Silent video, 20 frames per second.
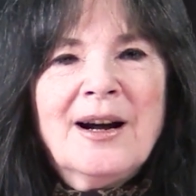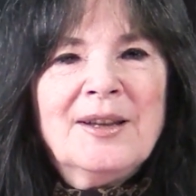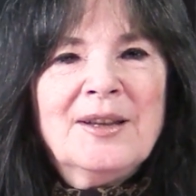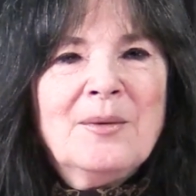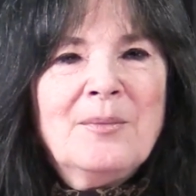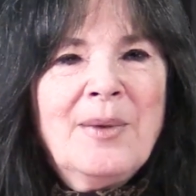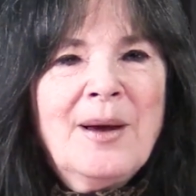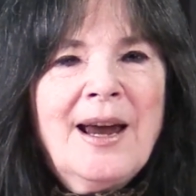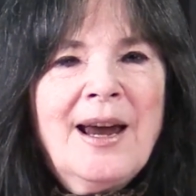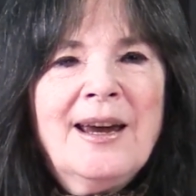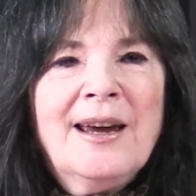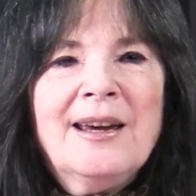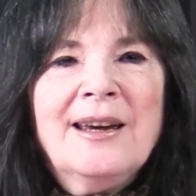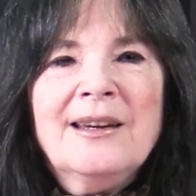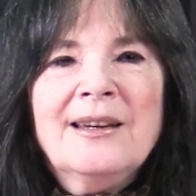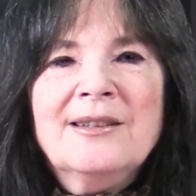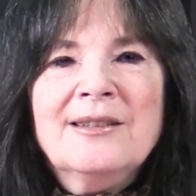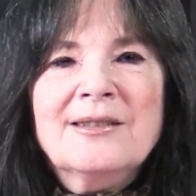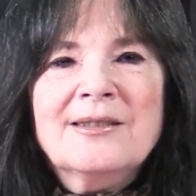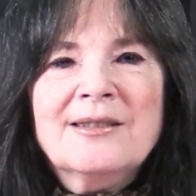on the
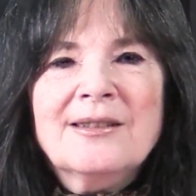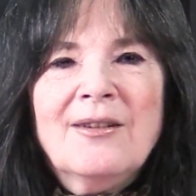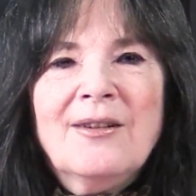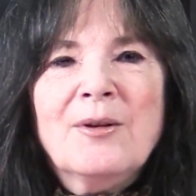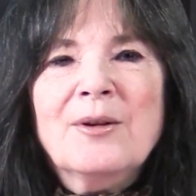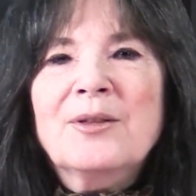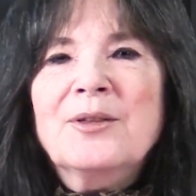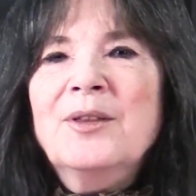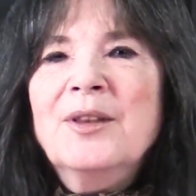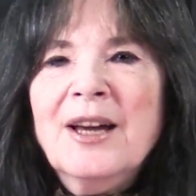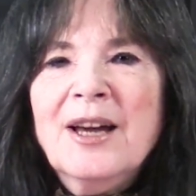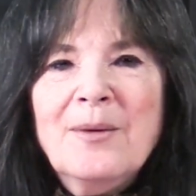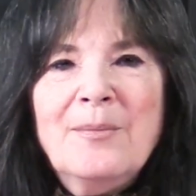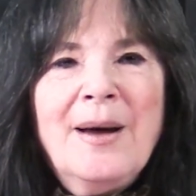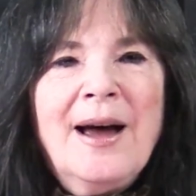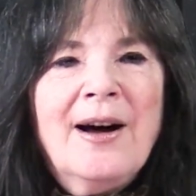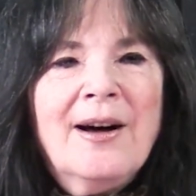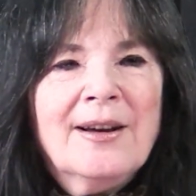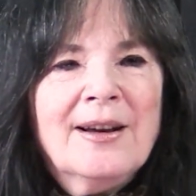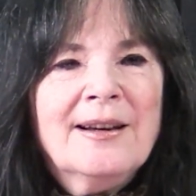page or think
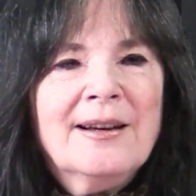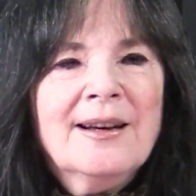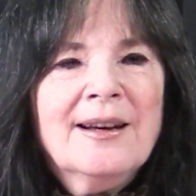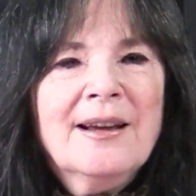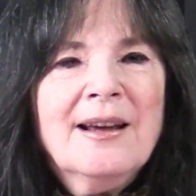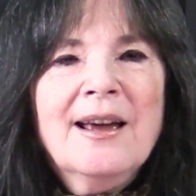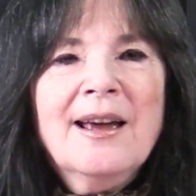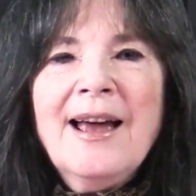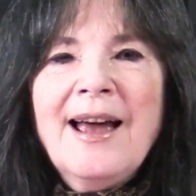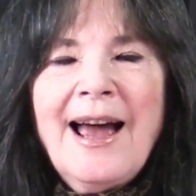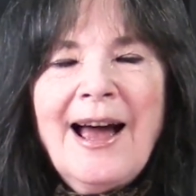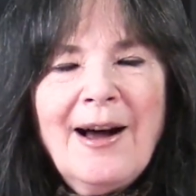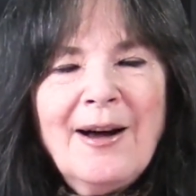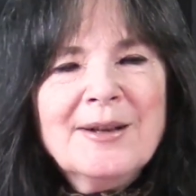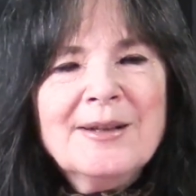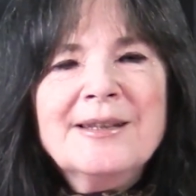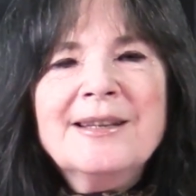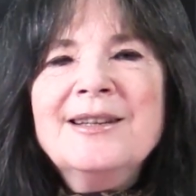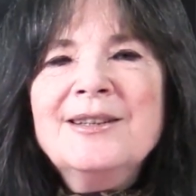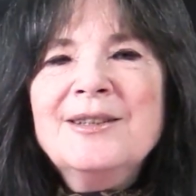about it? How
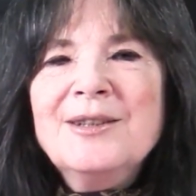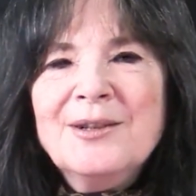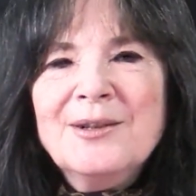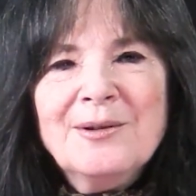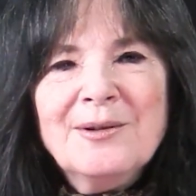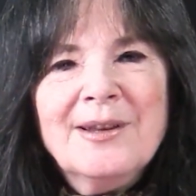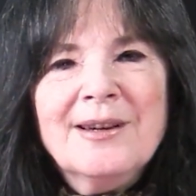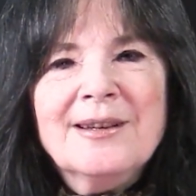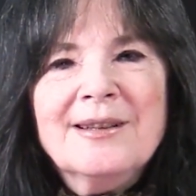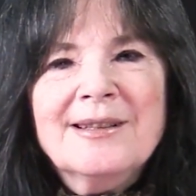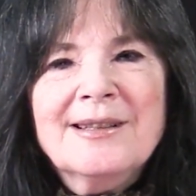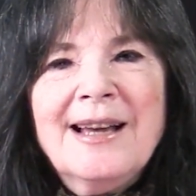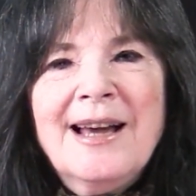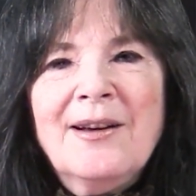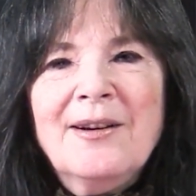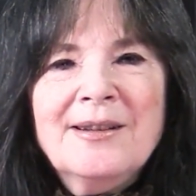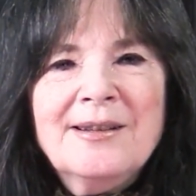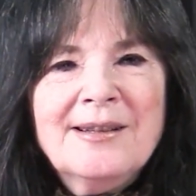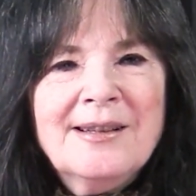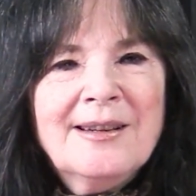does he do this? How
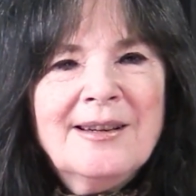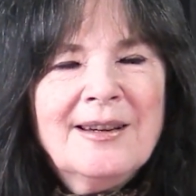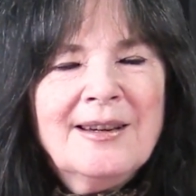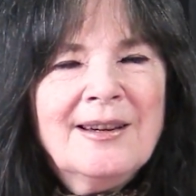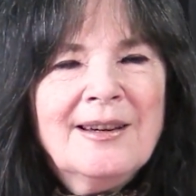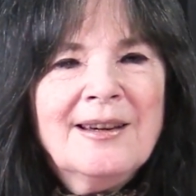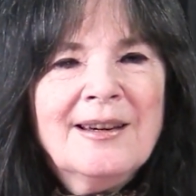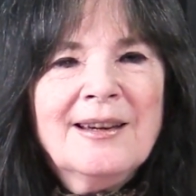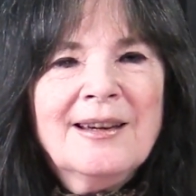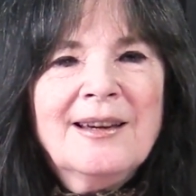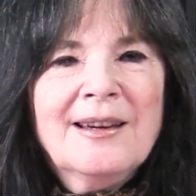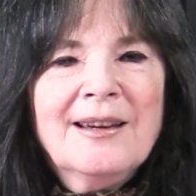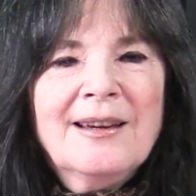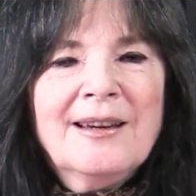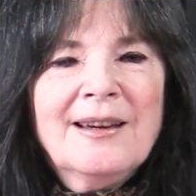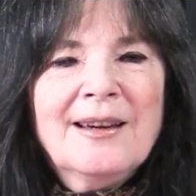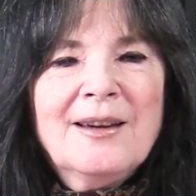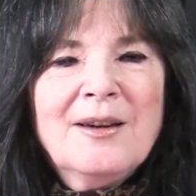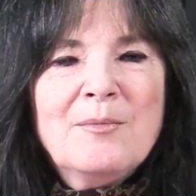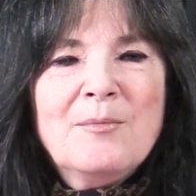does he
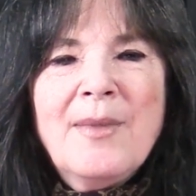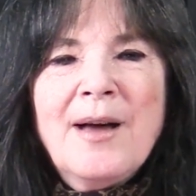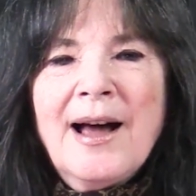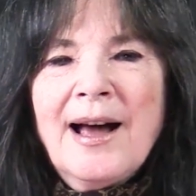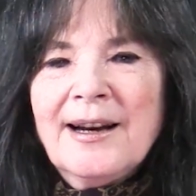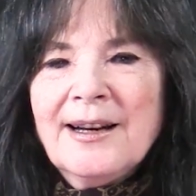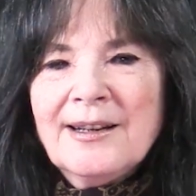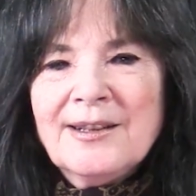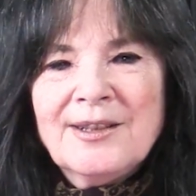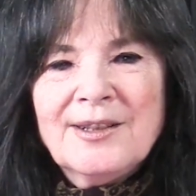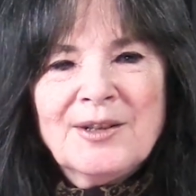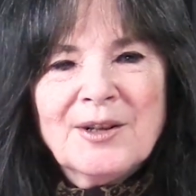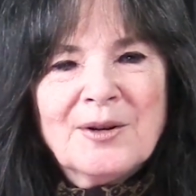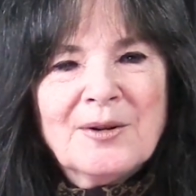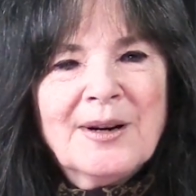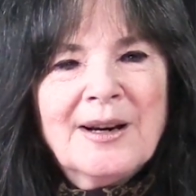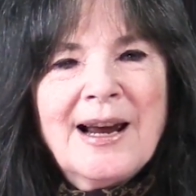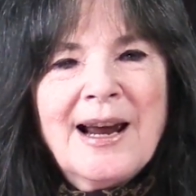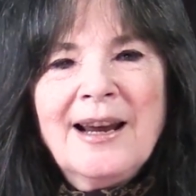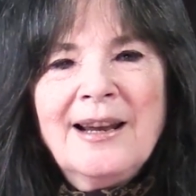manage to
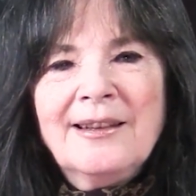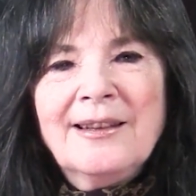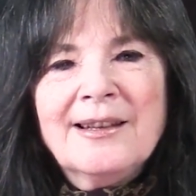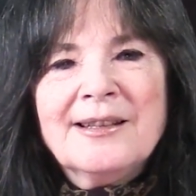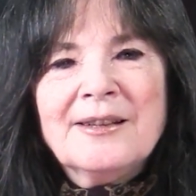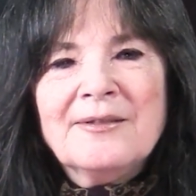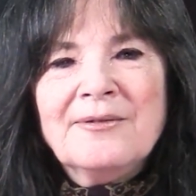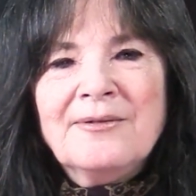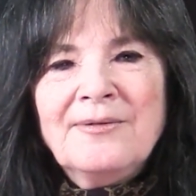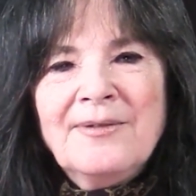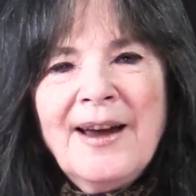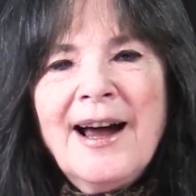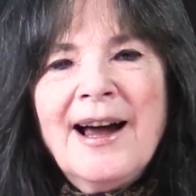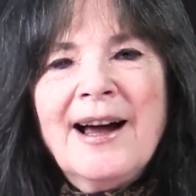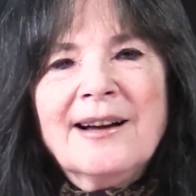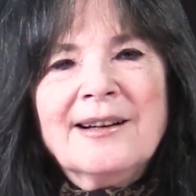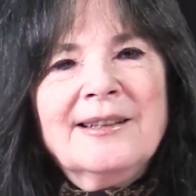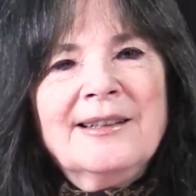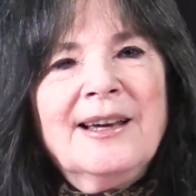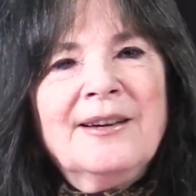create this
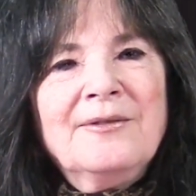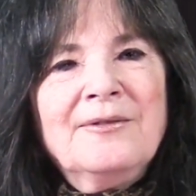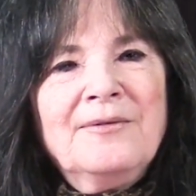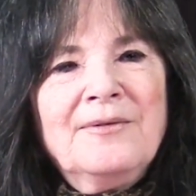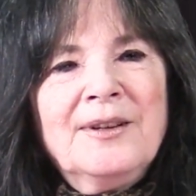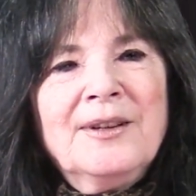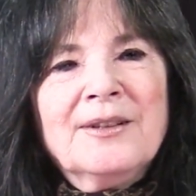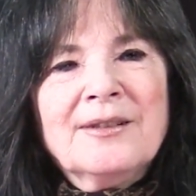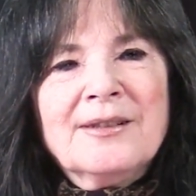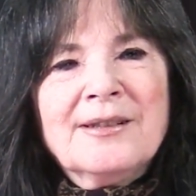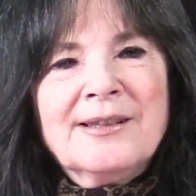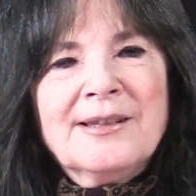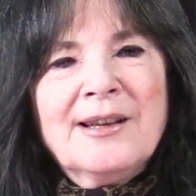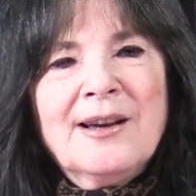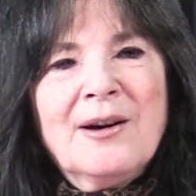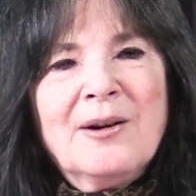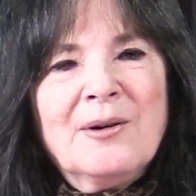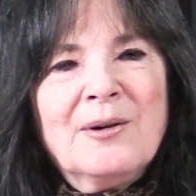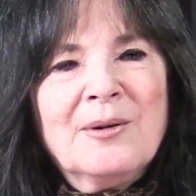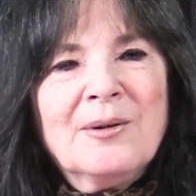effect that feels
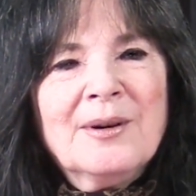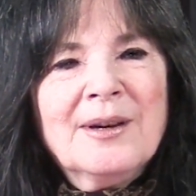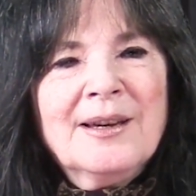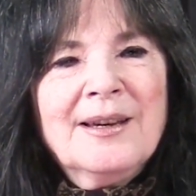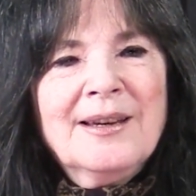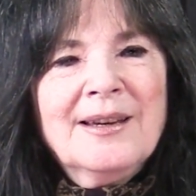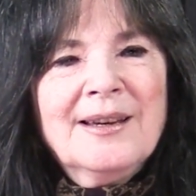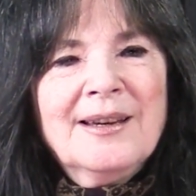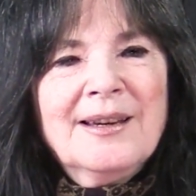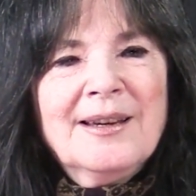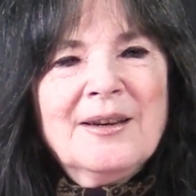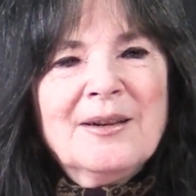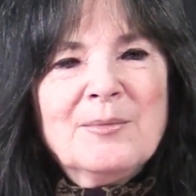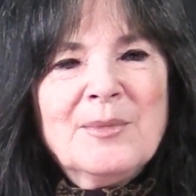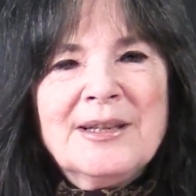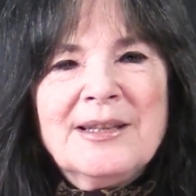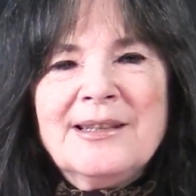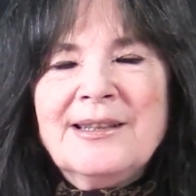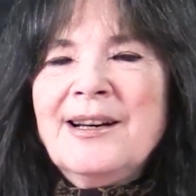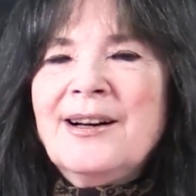so
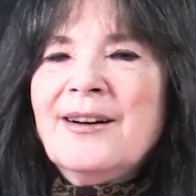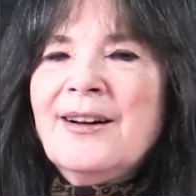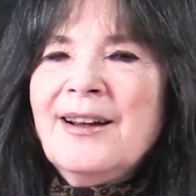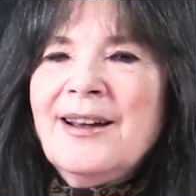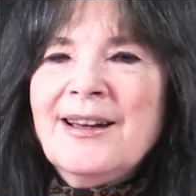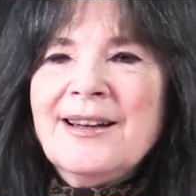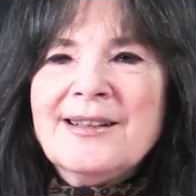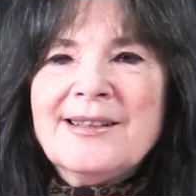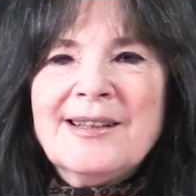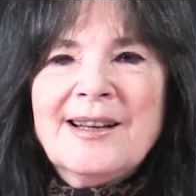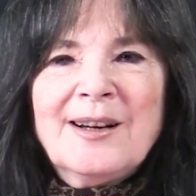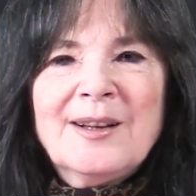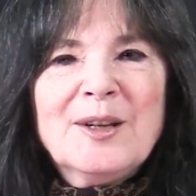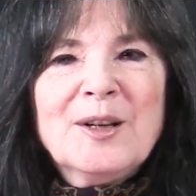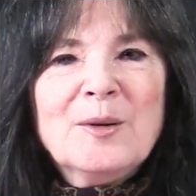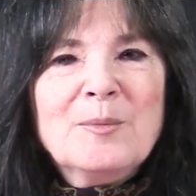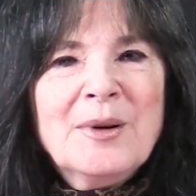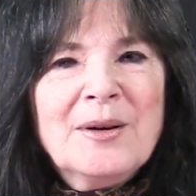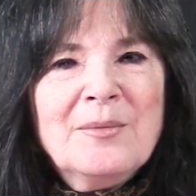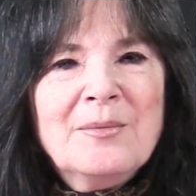mysterious and a
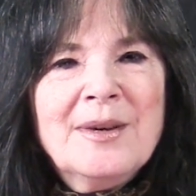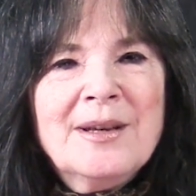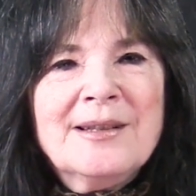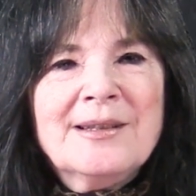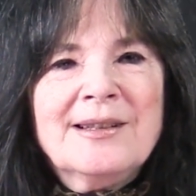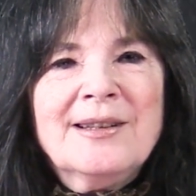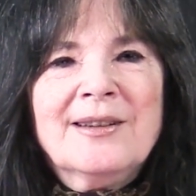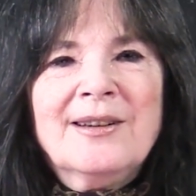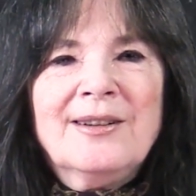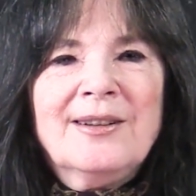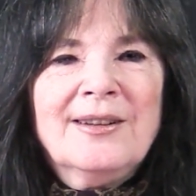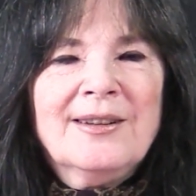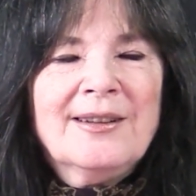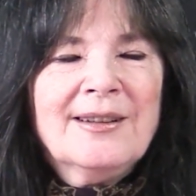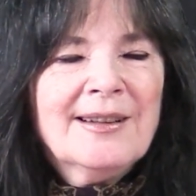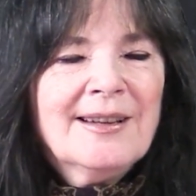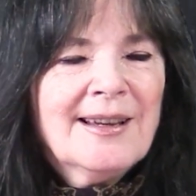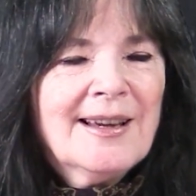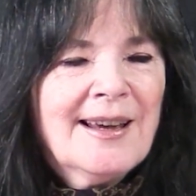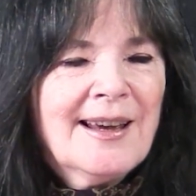little bit mystical?